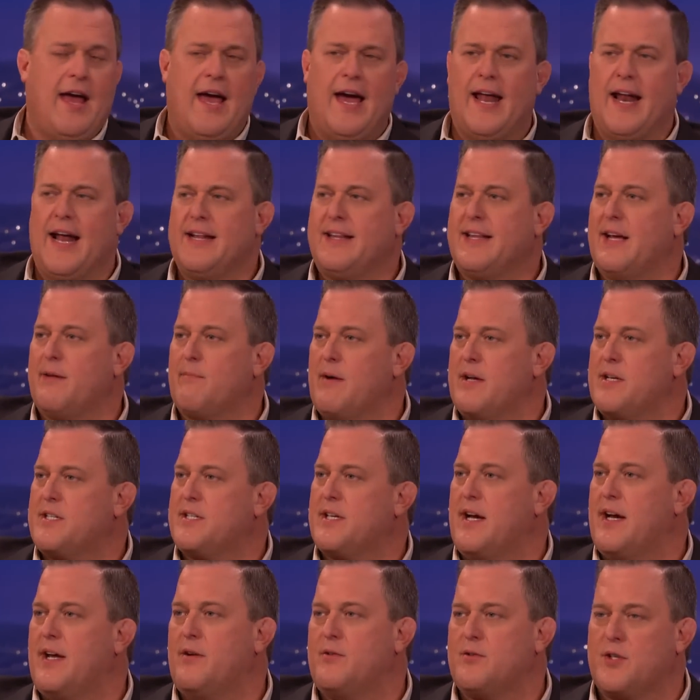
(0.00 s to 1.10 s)
And I take my
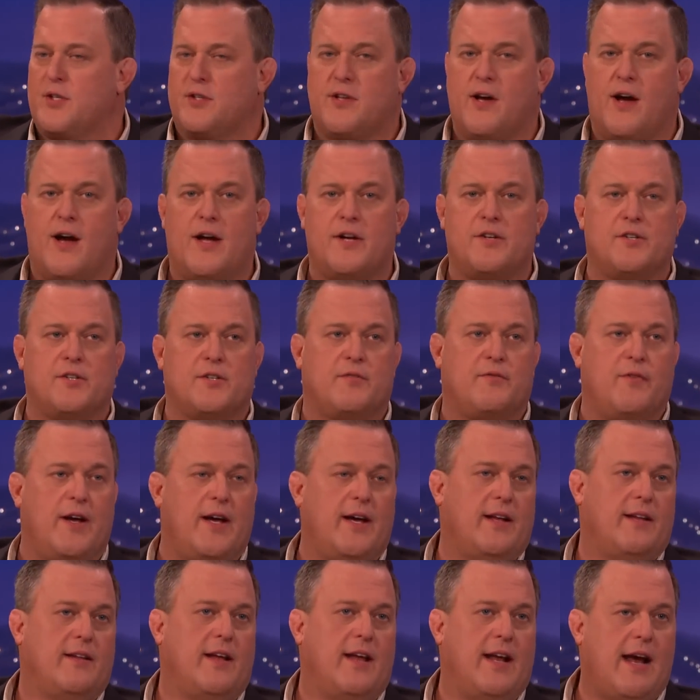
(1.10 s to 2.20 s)
son, who's a Dodgers
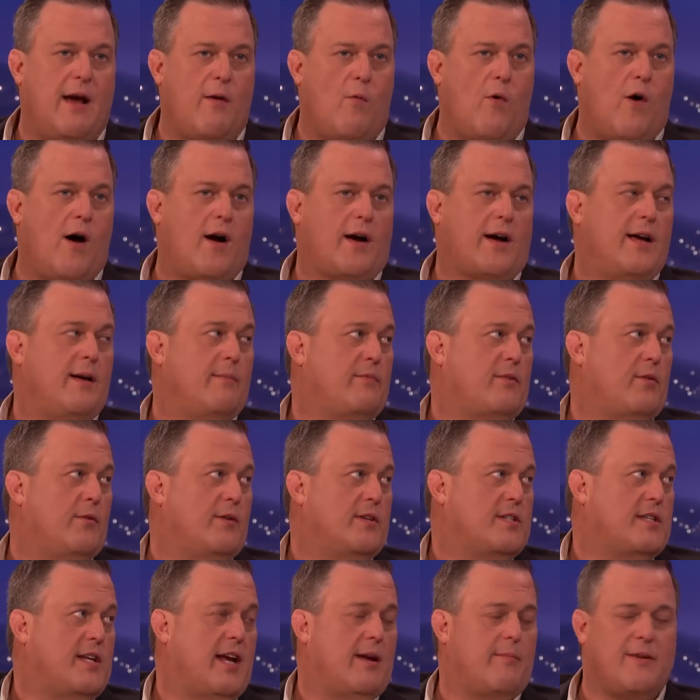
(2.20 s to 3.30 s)
fan, and I walk him through the
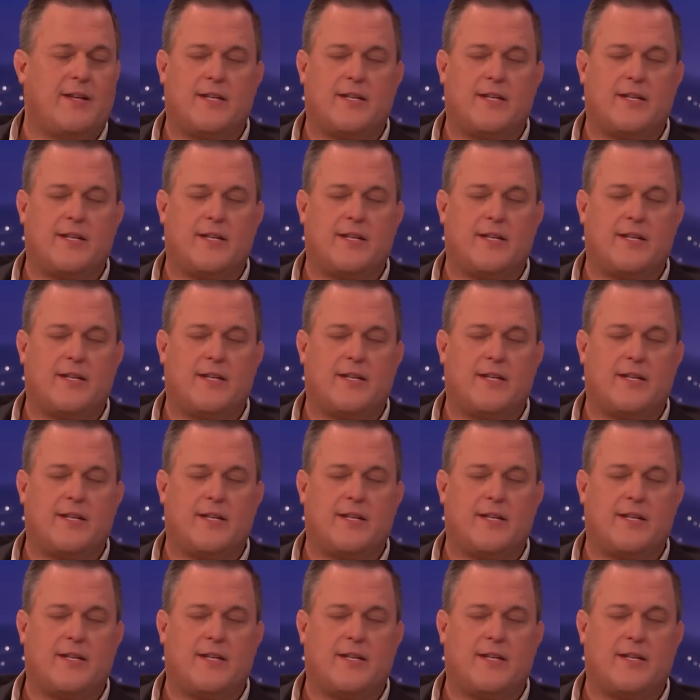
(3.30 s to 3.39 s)
stadium.